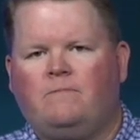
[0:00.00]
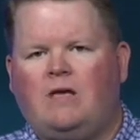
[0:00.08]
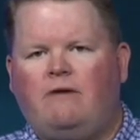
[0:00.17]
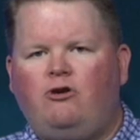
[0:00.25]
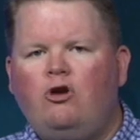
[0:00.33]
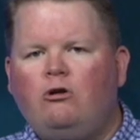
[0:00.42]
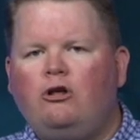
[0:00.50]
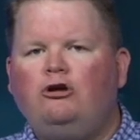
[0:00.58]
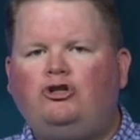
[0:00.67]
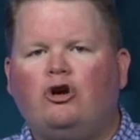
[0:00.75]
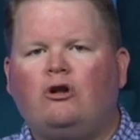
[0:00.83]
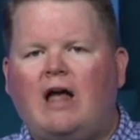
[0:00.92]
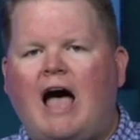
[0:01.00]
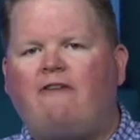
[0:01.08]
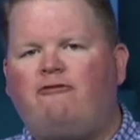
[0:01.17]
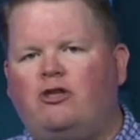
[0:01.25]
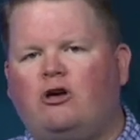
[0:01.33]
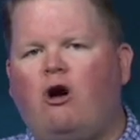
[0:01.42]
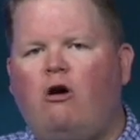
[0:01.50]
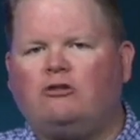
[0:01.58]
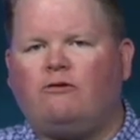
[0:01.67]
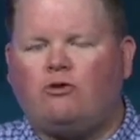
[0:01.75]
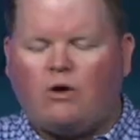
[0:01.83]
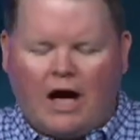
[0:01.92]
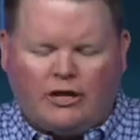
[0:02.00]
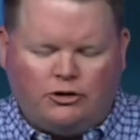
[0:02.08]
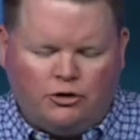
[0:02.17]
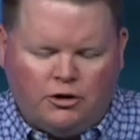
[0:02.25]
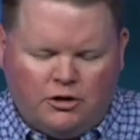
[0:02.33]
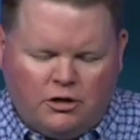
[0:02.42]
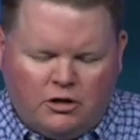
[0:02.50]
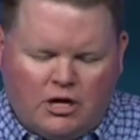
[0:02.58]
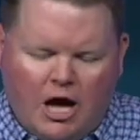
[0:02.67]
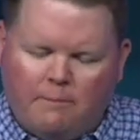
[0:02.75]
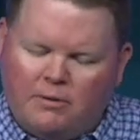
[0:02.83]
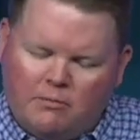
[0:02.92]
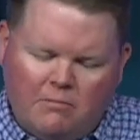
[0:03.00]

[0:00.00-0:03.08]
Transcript: If you lose your life for the cause of Christ, you're in good company.